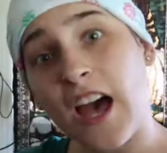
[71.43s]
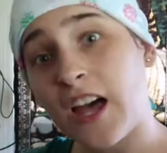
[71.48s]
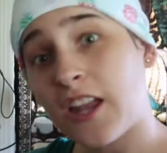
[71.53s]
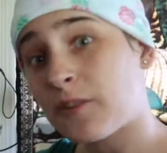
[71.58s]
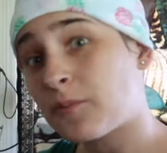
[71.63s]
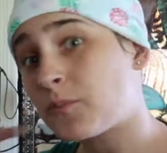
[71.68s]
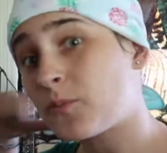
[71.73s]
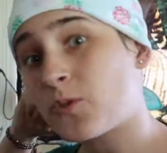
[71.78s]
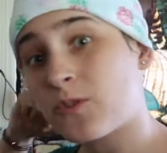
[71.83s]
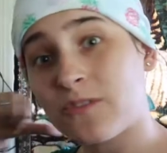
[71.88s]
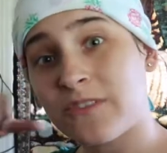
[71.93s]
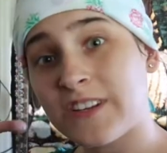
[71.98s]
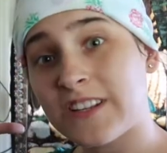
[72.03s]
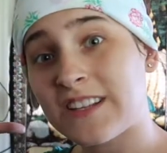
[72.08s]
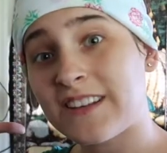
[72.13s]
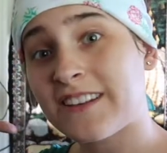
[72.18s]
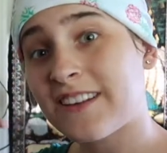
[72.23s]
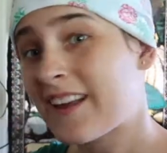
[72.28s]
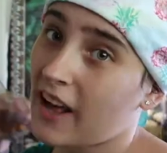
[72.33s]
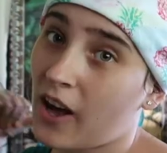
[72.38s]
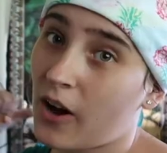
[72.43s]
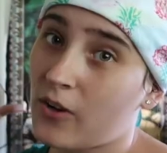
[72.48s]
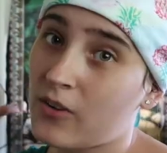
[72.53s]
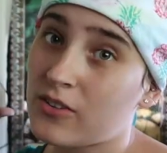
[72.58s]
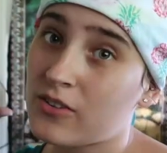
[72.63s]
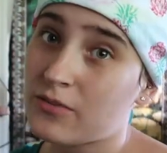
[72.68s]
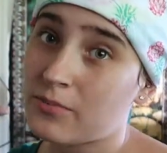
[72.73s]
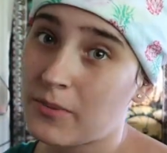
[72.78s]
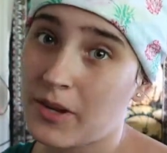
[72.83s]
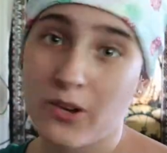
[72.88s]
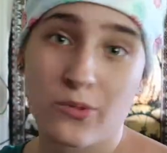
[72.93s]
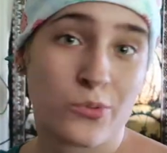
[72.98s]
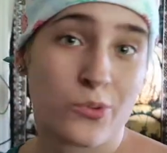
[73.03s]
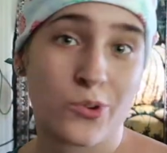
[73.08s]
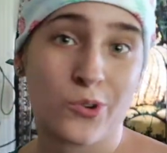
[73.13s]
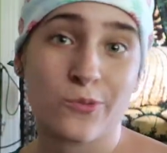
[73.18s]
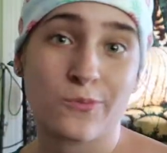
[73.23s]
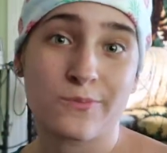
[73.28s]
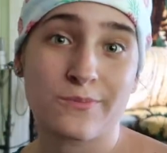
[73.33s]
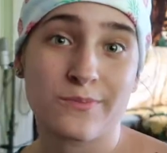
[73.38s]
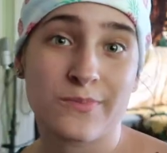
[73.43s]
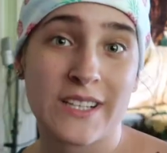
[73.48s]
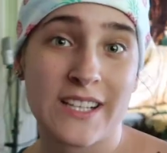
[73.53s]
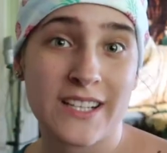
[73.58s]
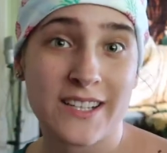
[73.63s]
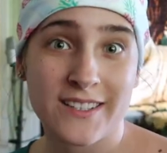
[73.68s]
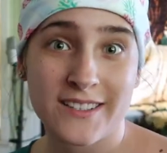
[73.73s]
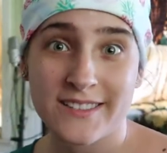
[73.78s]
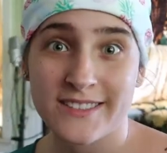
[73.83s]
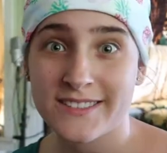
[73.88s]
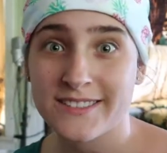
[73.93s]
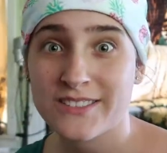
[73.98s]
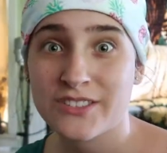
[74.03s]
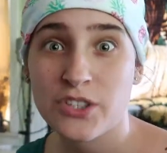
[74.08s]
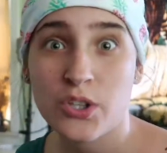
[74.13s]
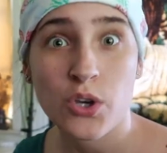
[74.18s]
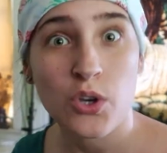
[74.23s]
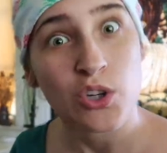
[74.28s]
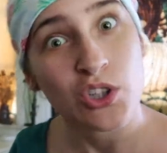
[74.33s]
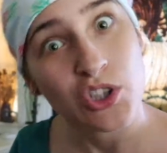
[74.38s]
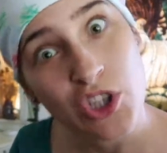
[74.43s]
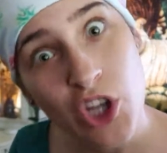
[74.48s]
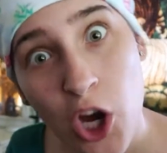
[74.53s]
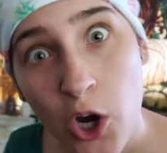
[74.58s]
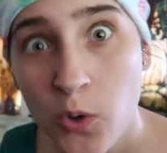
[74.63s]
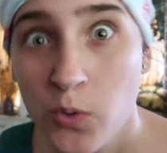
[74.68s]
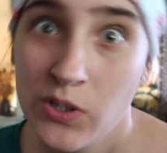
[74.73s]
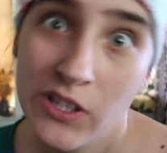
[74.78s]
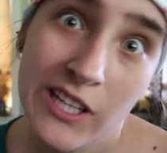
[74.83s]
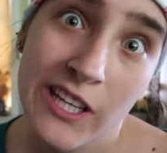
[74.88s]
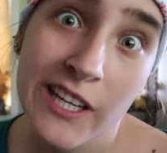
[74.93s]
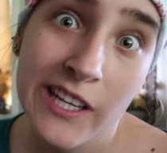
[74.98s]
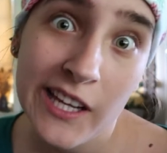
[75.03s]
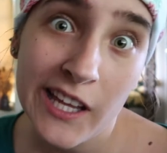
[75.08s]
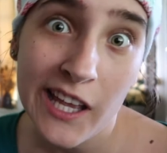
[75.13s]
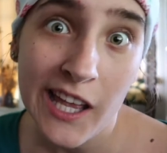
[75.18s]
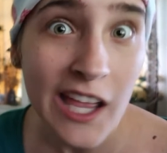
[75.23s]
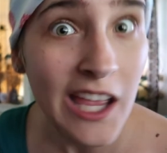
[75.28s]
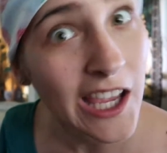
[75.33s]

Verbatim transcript: and move it out of my room because don't need it